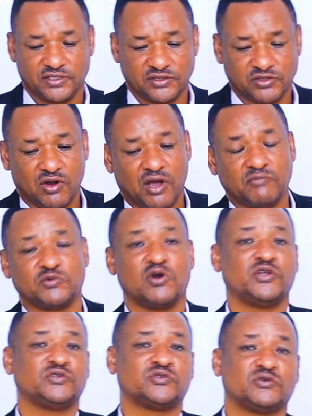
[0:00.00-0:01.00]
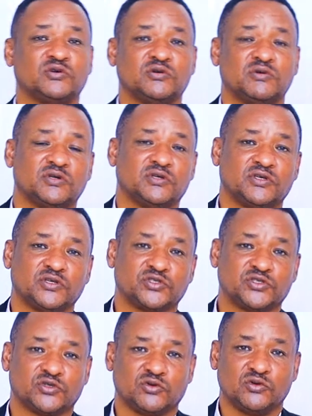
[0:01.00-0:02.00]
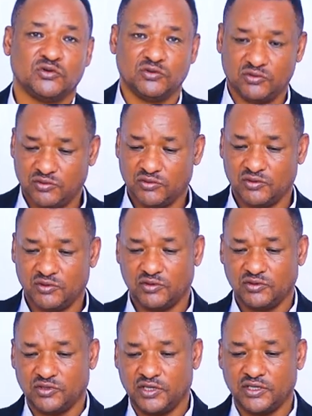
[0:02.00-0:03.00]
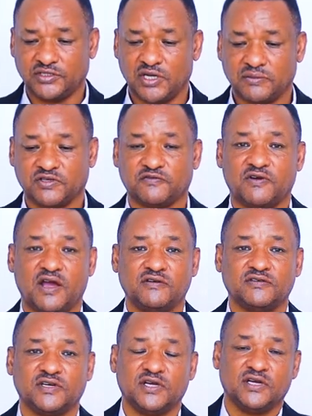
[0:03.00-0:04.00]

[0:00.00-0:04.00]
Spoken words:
So I'm going to through the chapter 5.